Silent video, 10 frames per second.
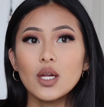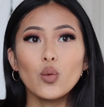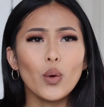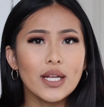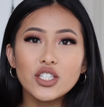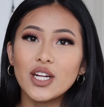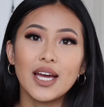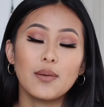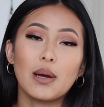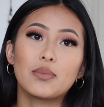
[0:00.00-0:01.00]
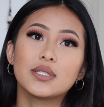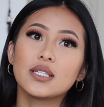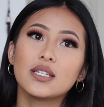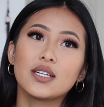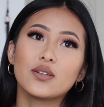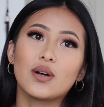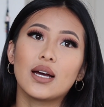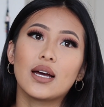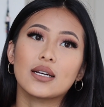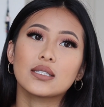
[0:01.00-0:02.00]
when should I get my Brazilian
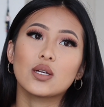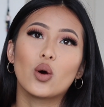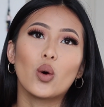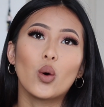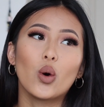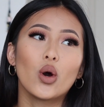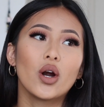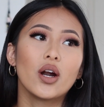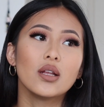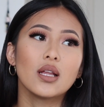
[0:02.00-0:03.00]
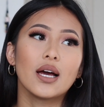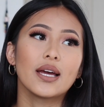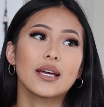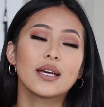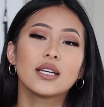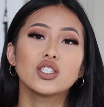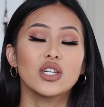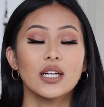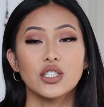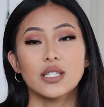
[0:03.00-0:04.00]
wax, or like,
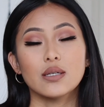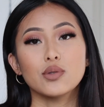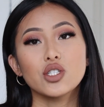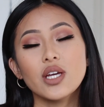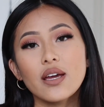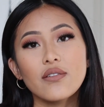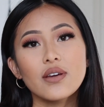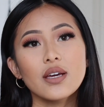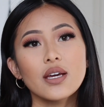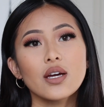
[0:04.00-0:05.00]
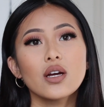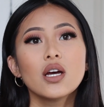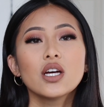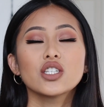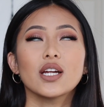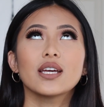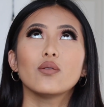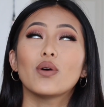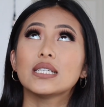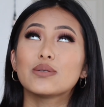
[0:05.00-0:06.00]
should I just keep shaving, should I keep
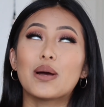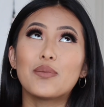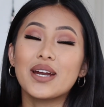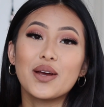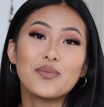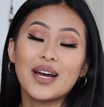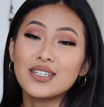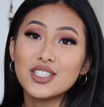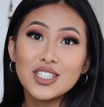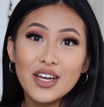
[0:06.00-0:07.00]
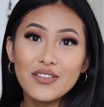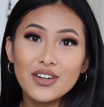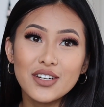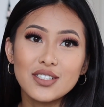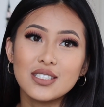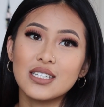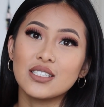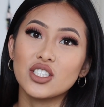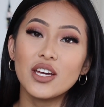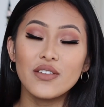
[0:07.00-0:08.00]
wasting my money on buying shavers and
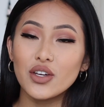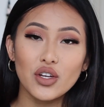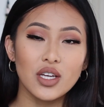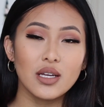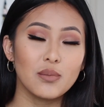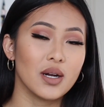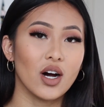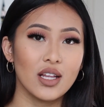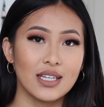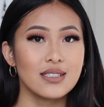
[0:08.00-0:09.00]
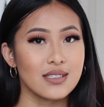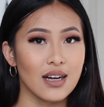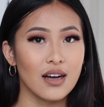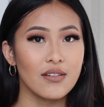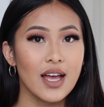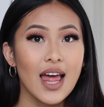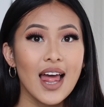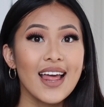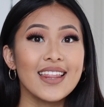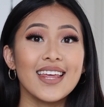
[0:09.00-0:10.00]
shaving cream and all that stuff,
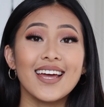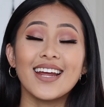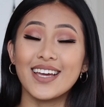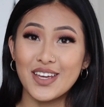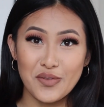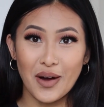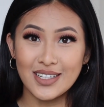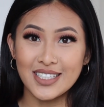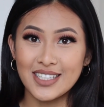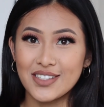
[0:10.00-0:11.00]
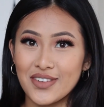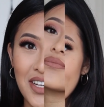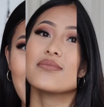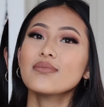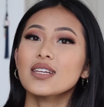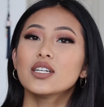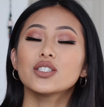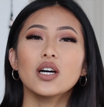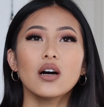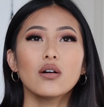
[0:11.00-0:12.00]
then keep watching this video.
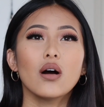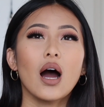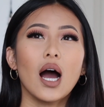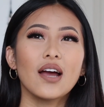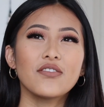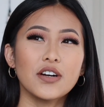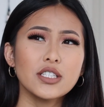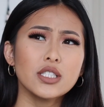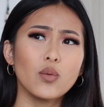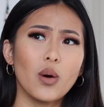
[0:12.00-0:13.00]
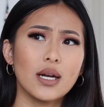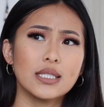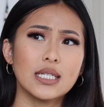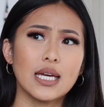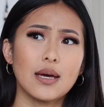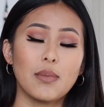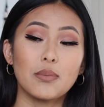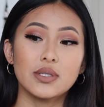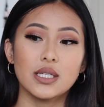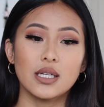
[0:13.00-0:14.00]
So I first wanted to get my
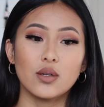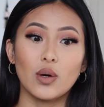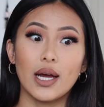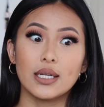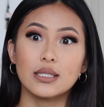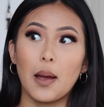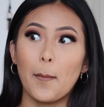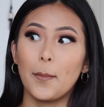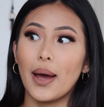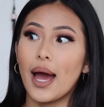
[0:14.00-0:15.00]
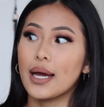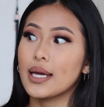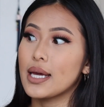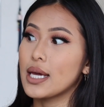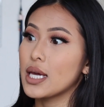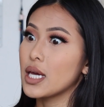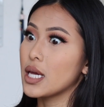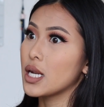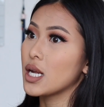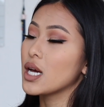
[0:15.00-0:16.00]
Brazilian wax back
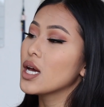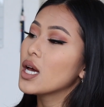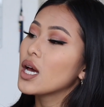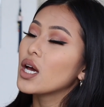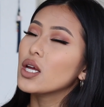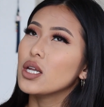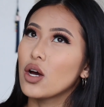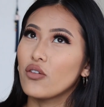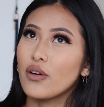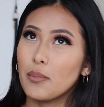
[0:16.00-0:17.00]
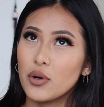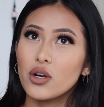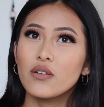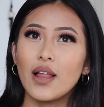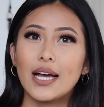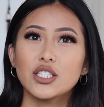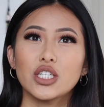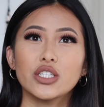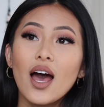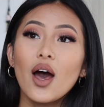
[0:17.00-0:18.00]
in November of last
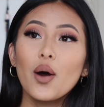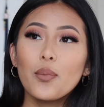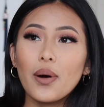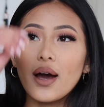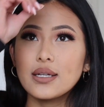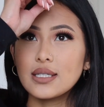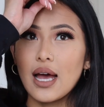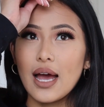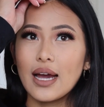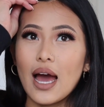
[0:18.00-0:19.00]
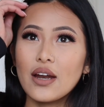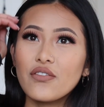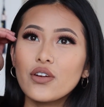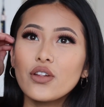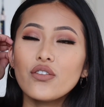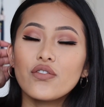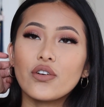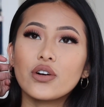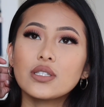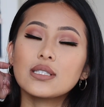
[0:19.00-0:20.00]
year, but I got it for the
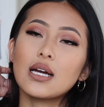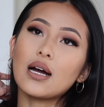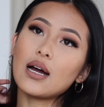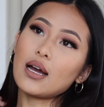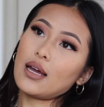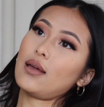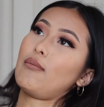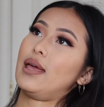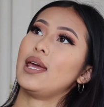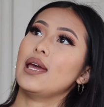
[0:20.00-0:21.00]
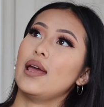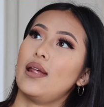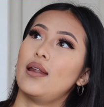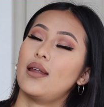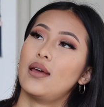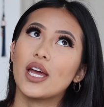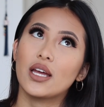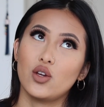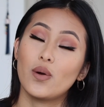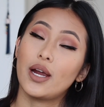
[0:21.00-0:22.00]
first time in
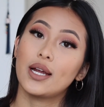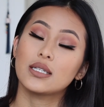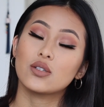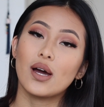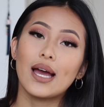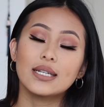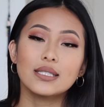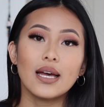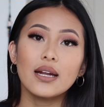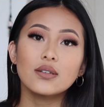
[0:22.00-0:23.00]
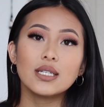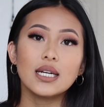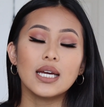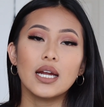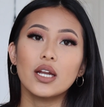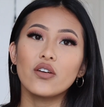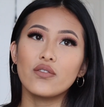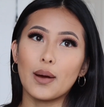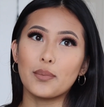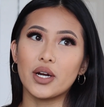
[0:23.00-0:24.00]
January. So I had decided I was gonna get it in
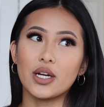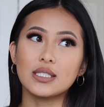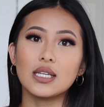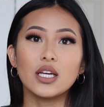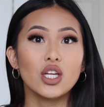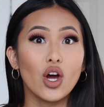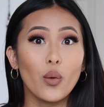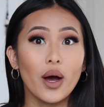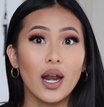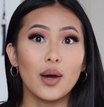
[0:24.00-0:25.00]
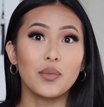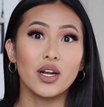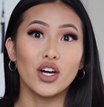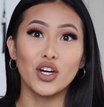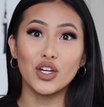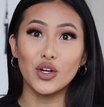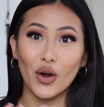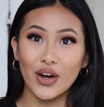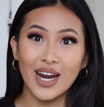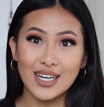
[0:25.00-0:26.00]
November, and I was like, you know what, I'm gonna
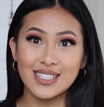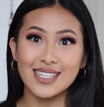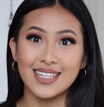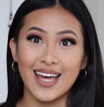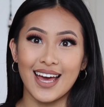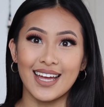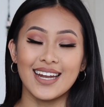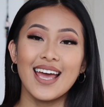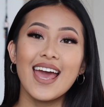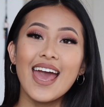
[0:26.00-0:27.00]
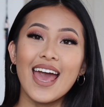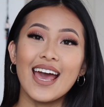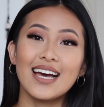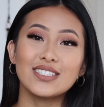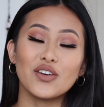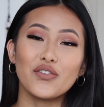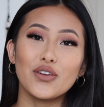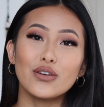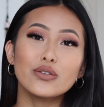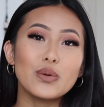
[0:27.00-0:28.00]
grow it out till then. And for
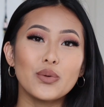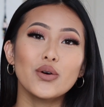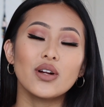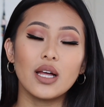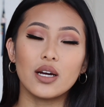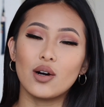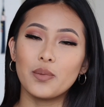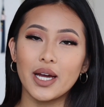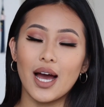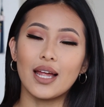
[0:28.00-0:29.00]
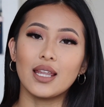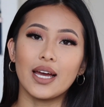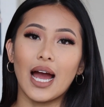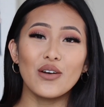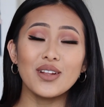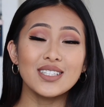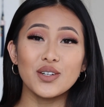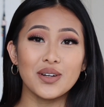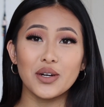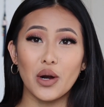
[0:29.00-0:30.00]
those people who are like, oh my god, like I really
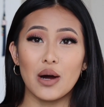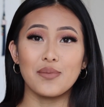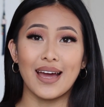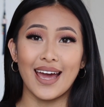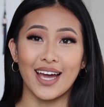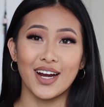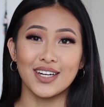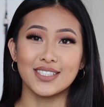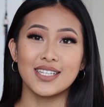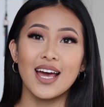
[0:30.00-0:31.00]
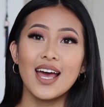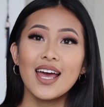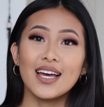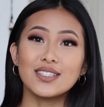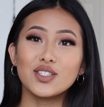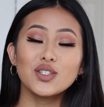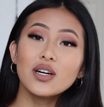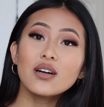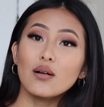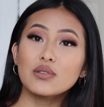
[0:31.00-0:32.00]
don't want to grow out my hairs, it's too
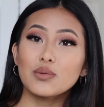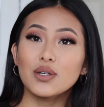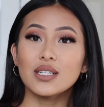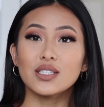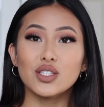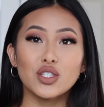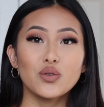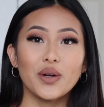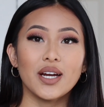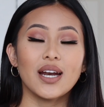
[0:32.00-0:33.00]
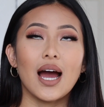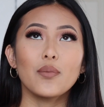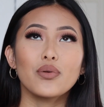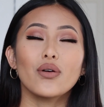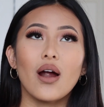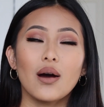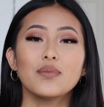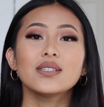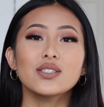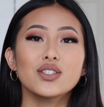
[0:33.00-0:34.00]
uncomfortable, it's too weird, I
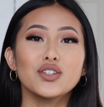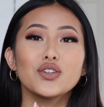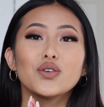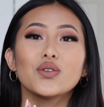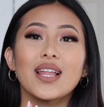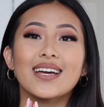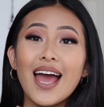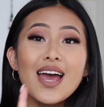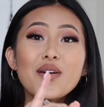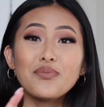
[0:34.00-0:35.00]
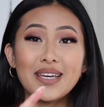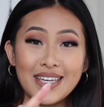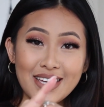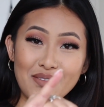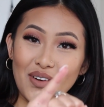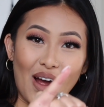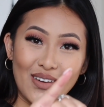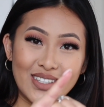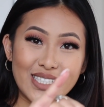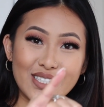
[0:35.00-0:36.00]
promise you, like pinky
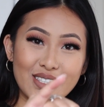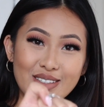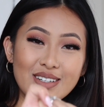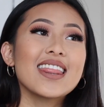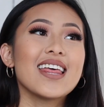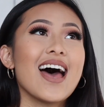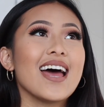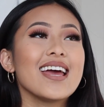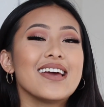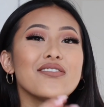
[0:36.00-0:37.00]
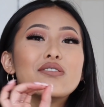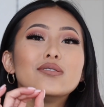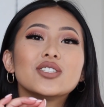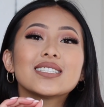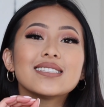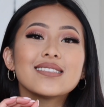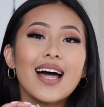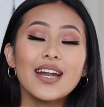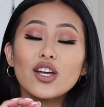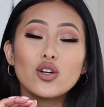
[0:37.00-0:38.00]
promise you, that if you just let it